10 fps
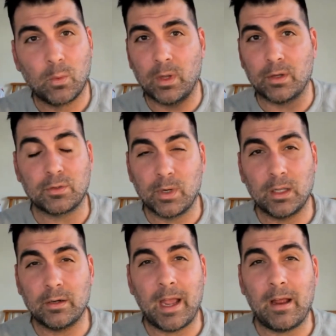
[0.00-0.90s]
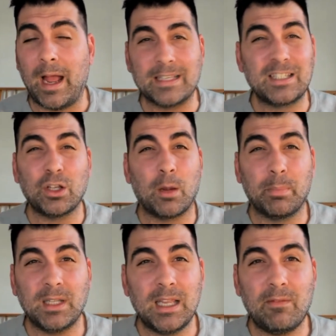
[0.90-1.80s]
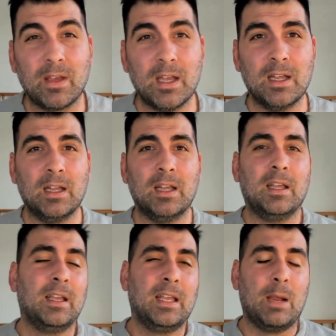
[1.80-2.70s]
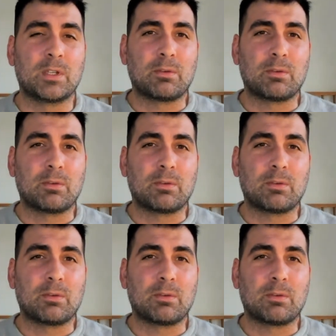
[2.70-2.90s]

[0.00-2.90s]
Whether it's real or not, I still don't believe it was a